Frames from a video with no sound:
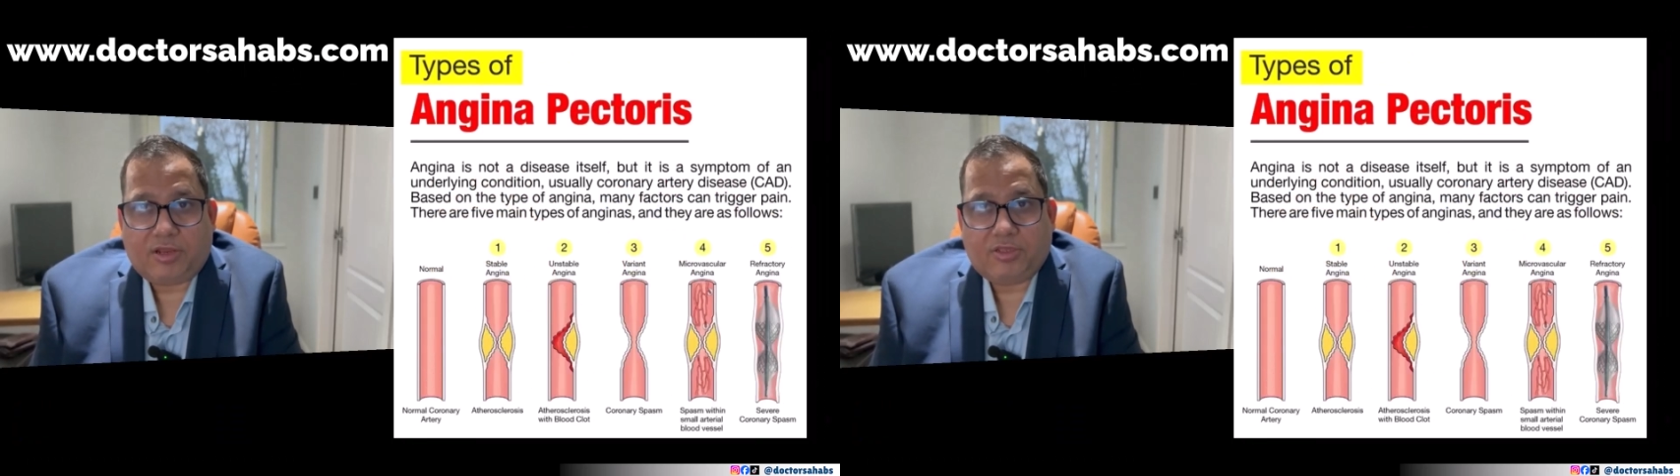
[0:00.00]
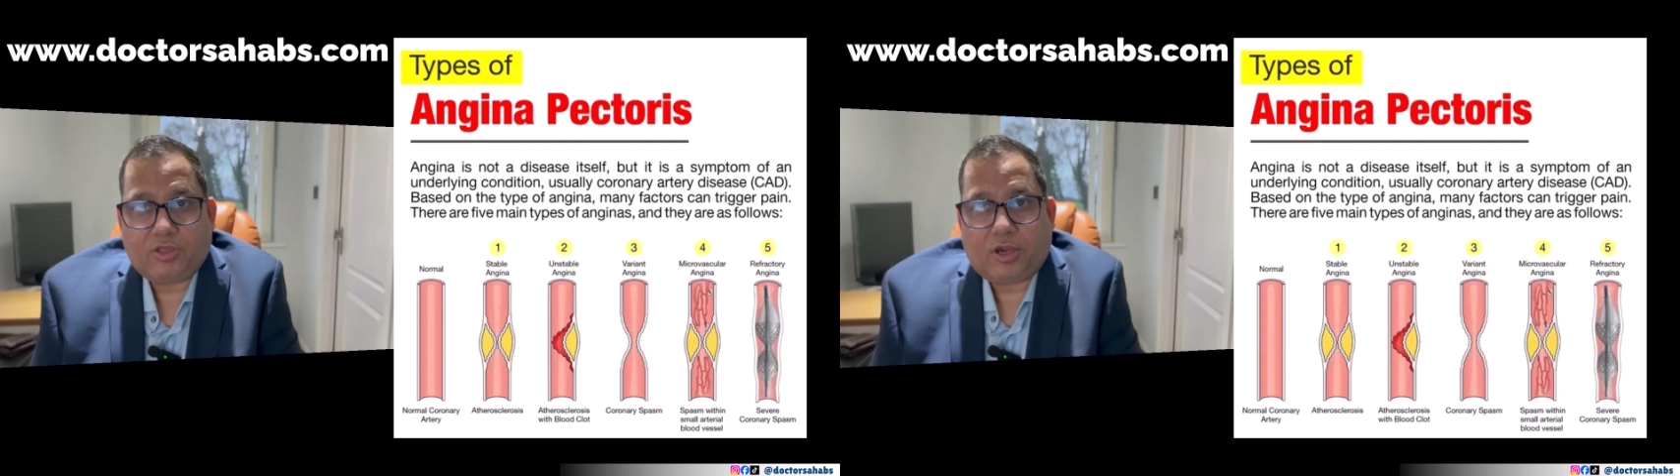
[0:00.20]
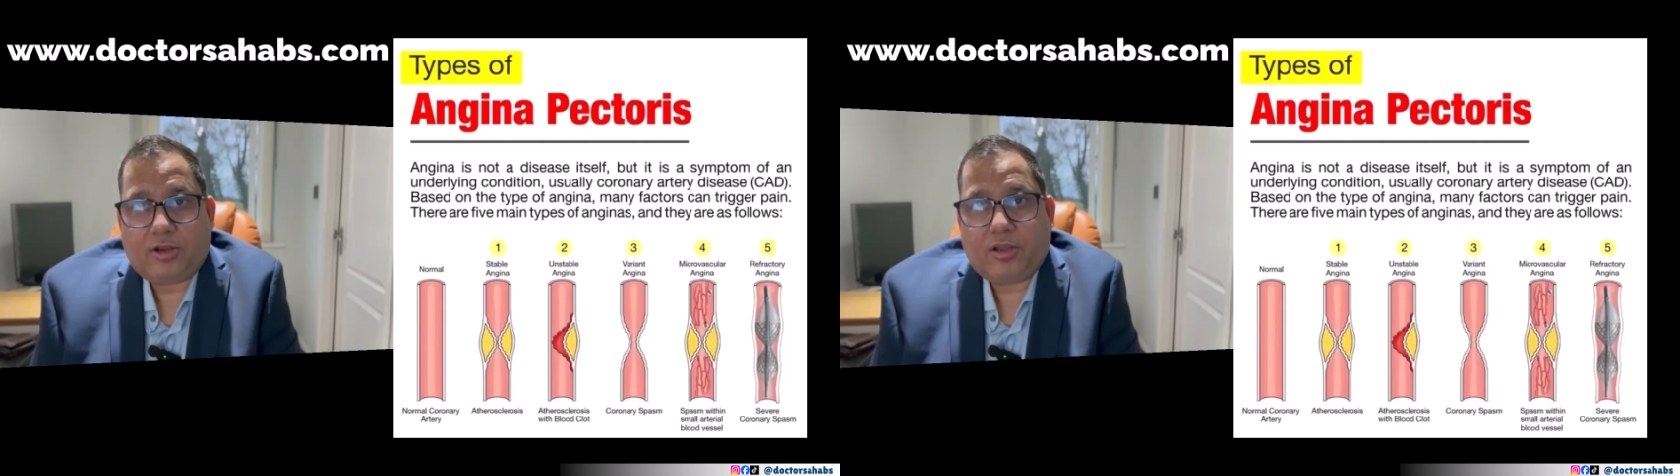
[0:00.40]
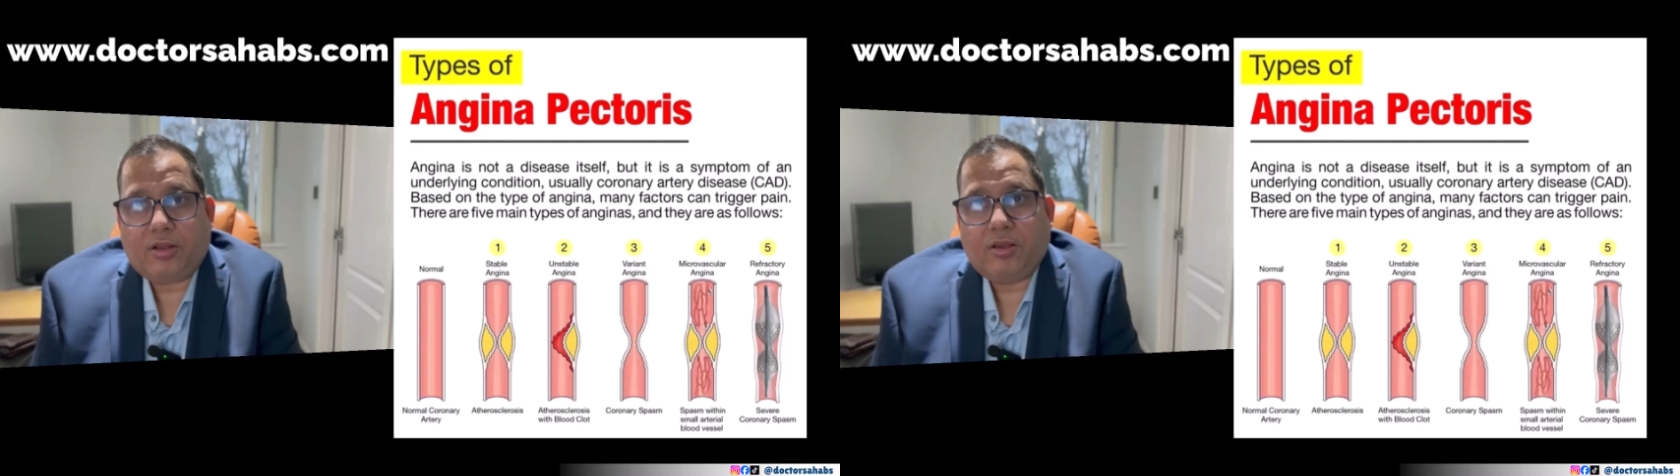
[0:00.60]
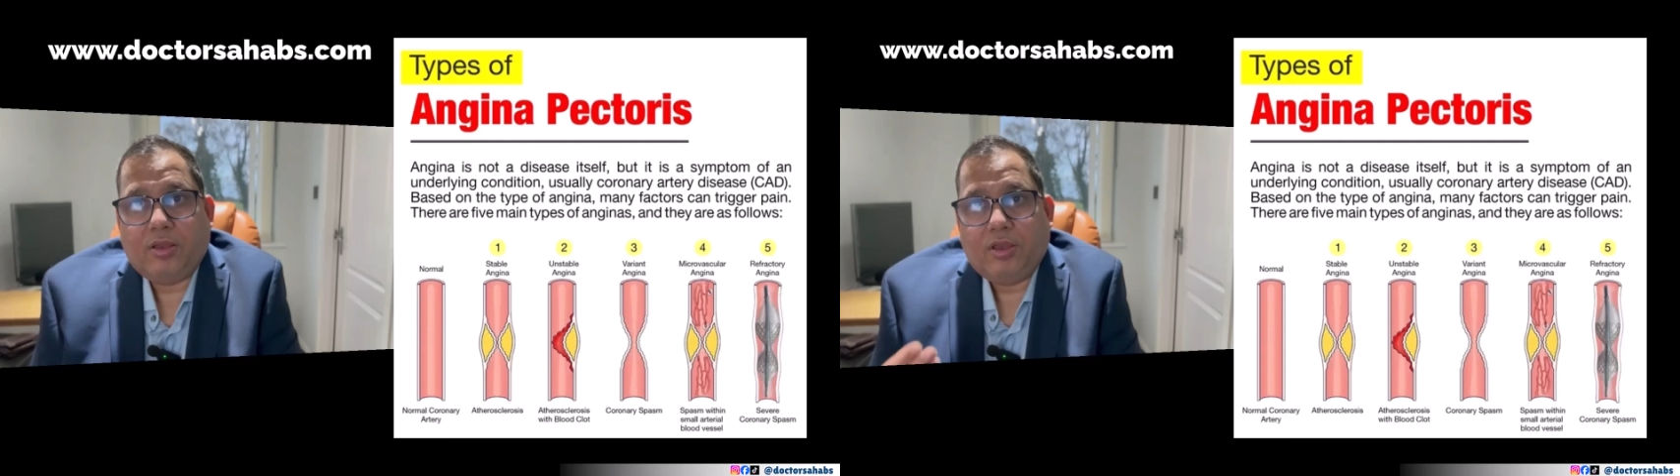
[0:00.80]
angina,
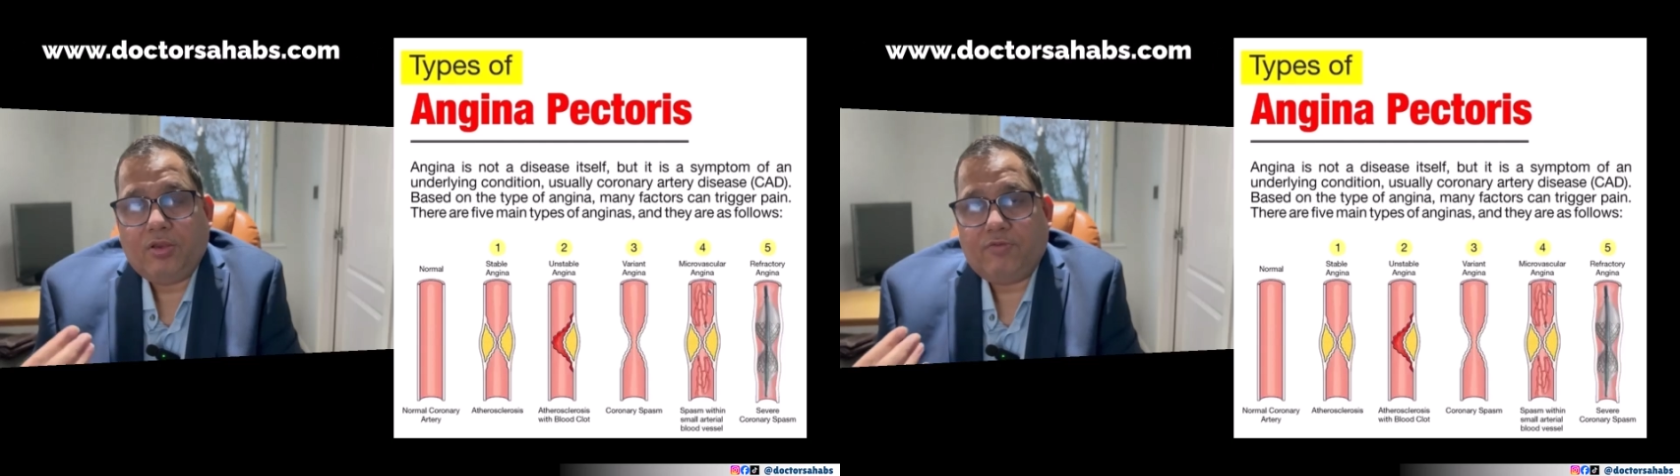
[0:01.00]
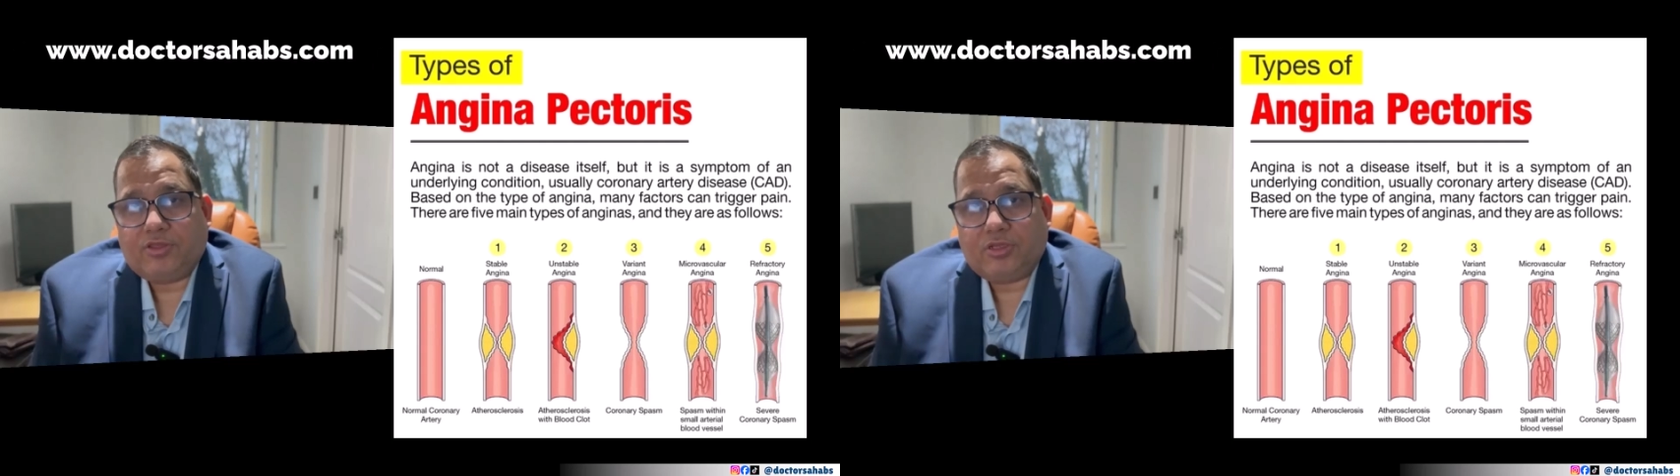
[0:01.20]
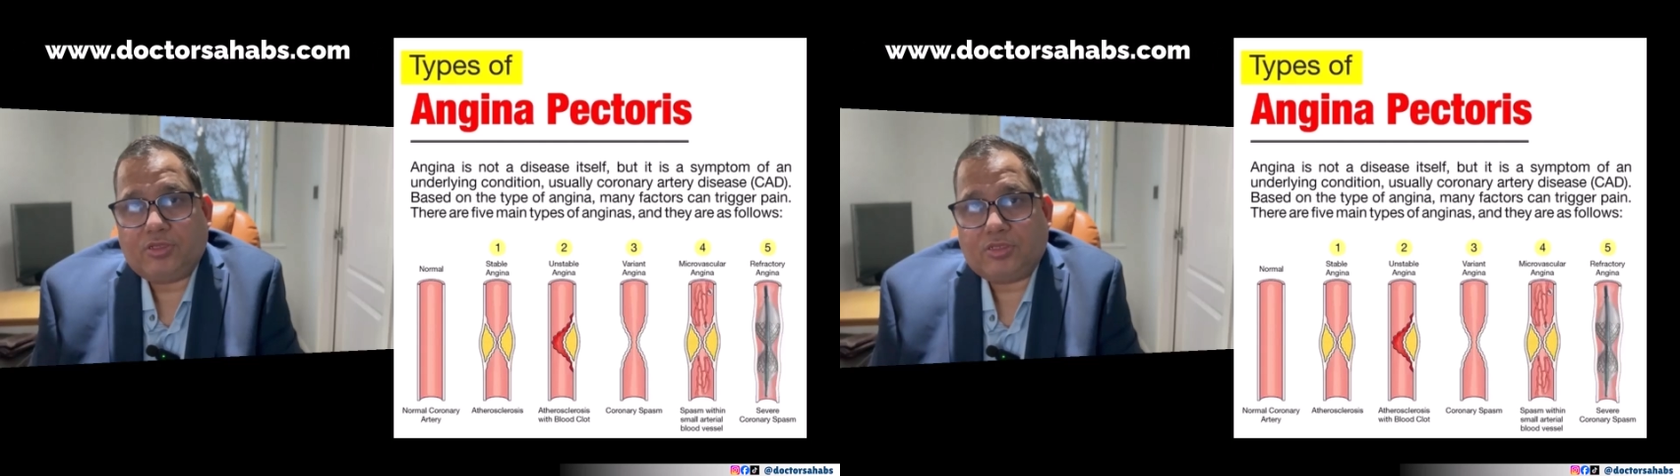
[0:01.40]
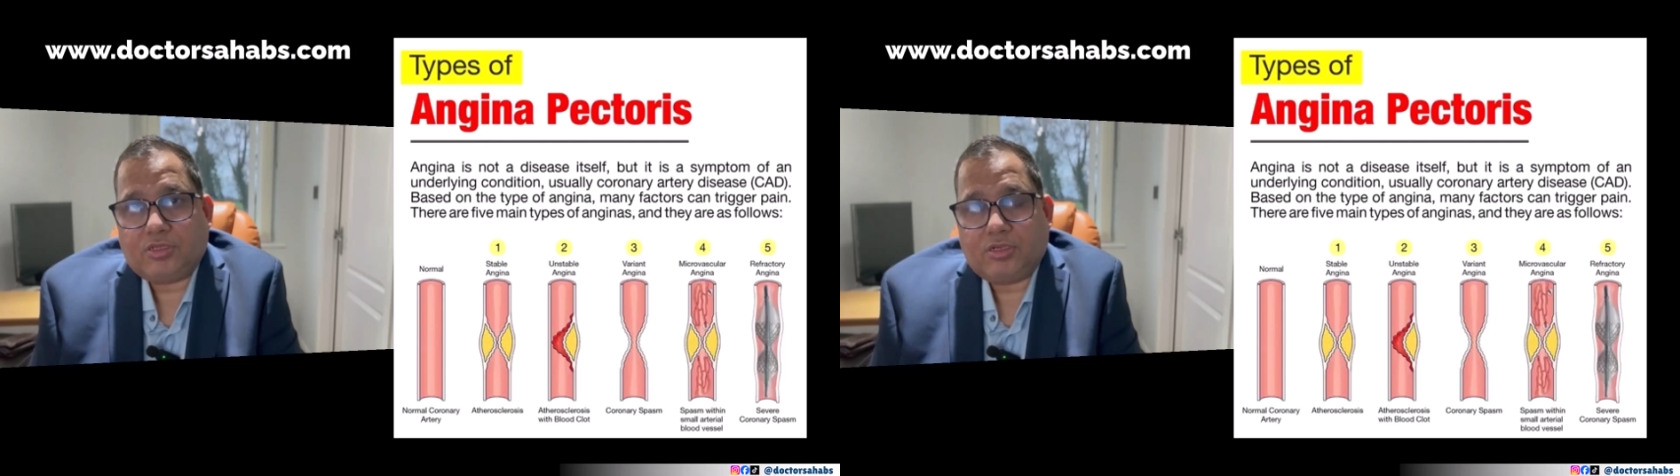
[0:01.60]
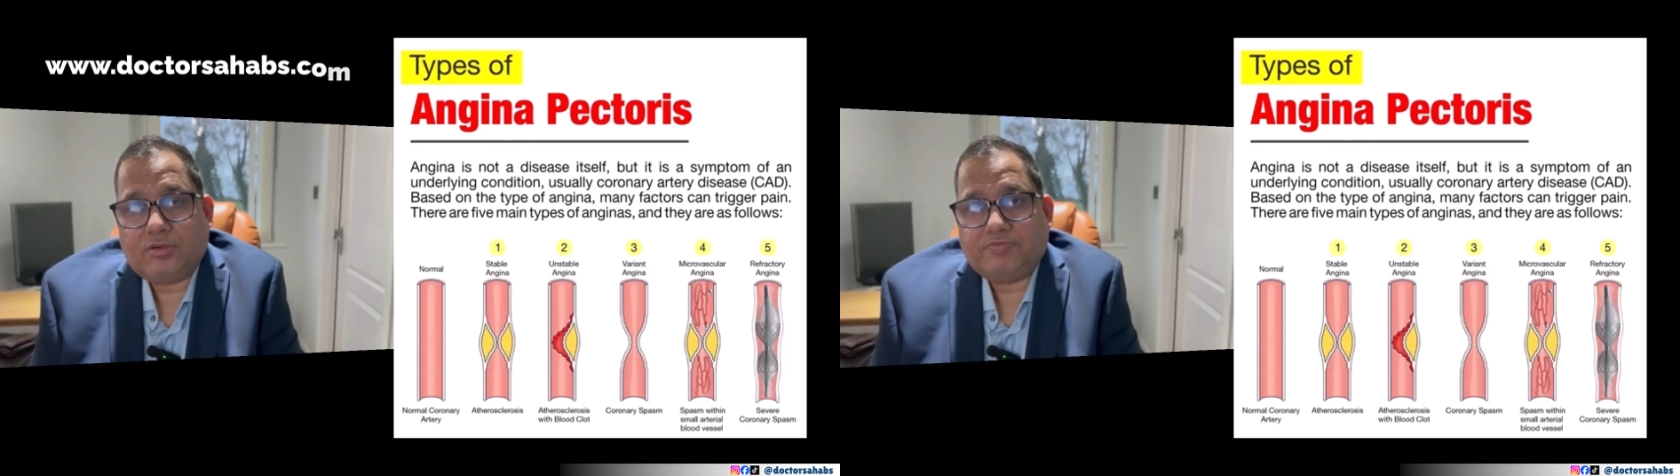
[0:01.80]
which is
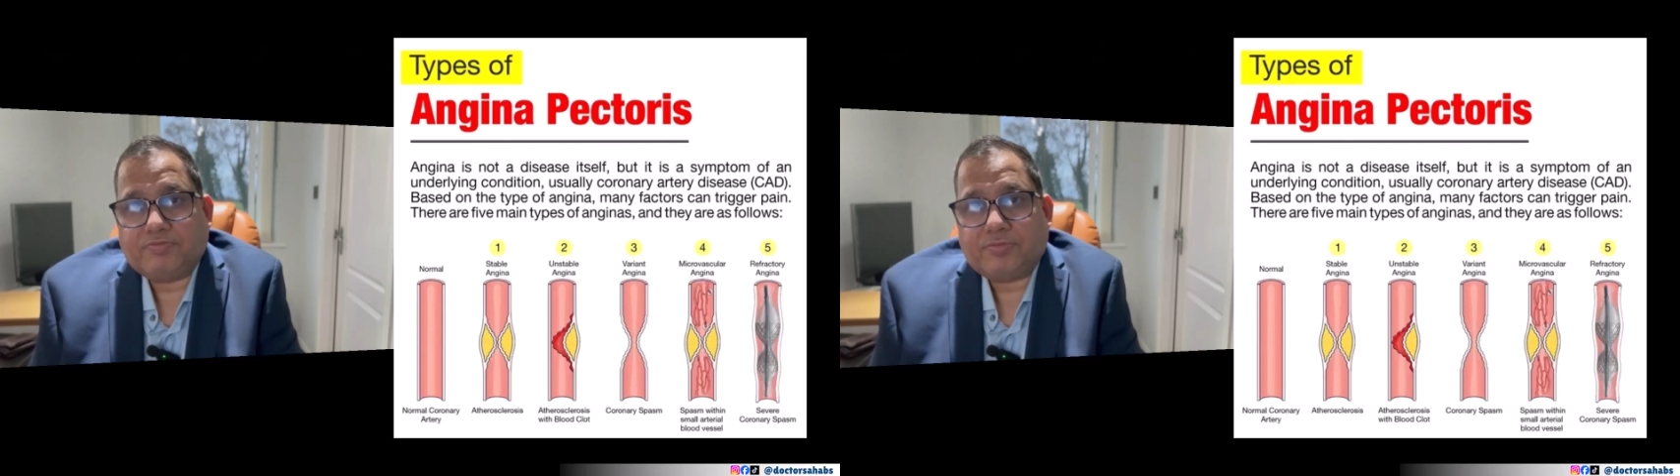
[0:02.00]
you